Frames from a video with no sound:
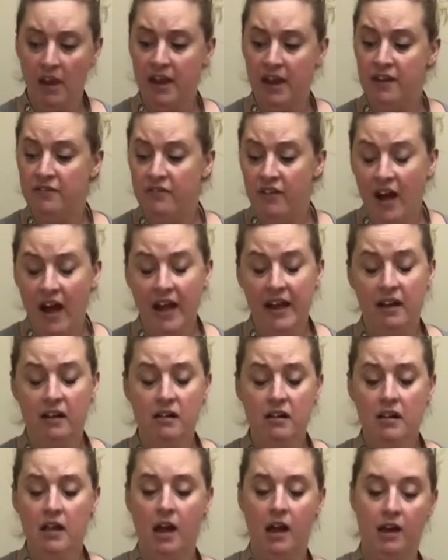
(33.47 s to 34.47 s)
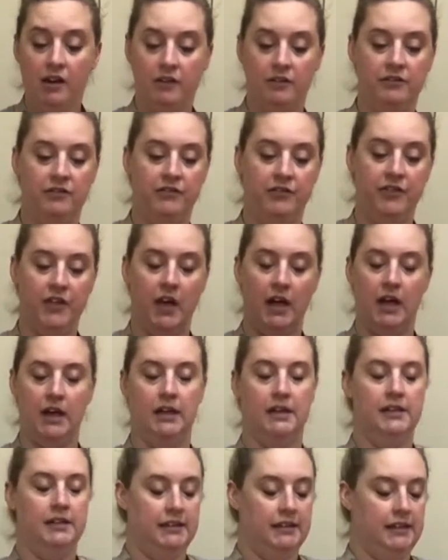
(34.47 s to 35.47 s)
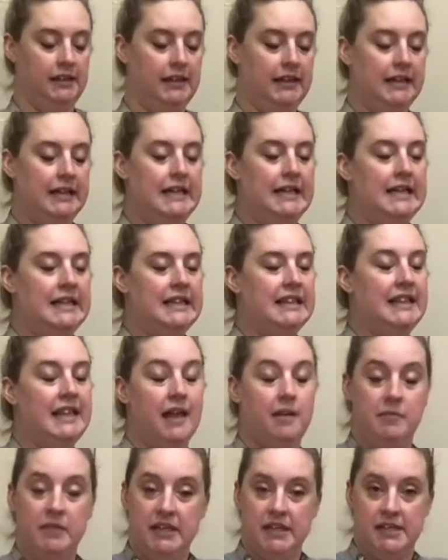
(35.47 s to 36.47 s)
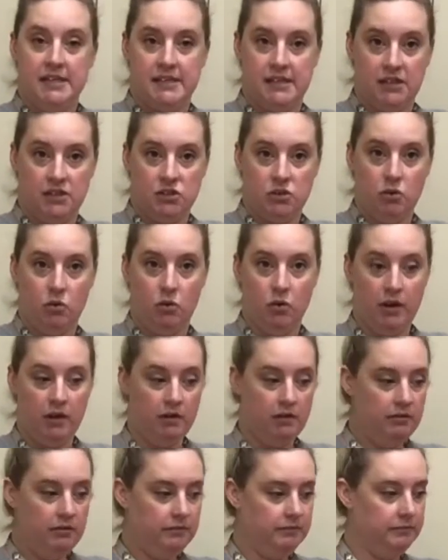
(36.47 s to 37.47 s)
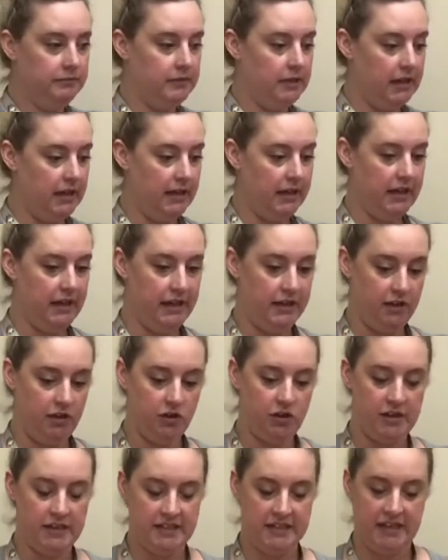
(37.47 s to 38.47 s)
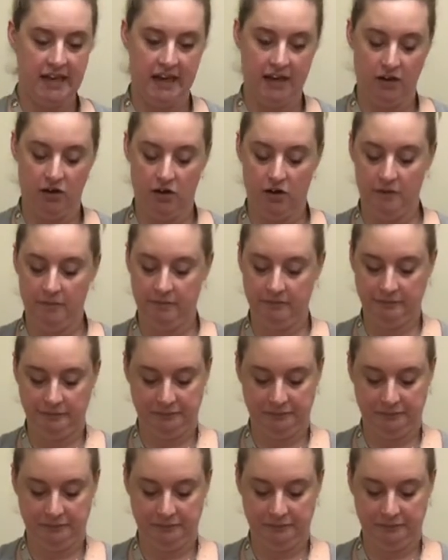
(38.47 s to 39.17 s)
a vial of the lemon essential oil in your container.